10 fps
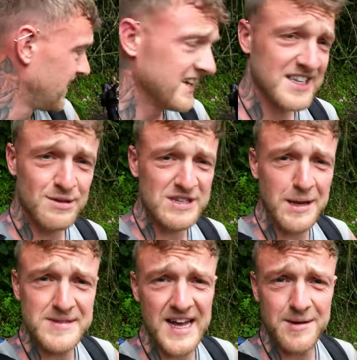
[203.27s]
He said there was
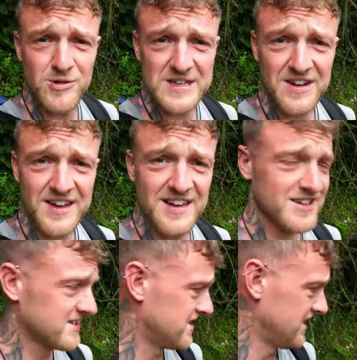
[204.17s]
heaps of animals out here
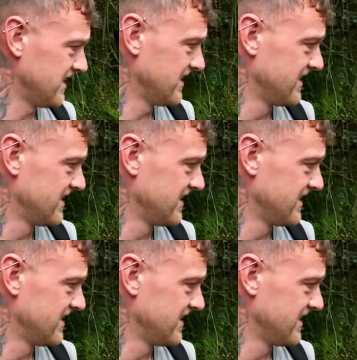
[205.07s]
last night.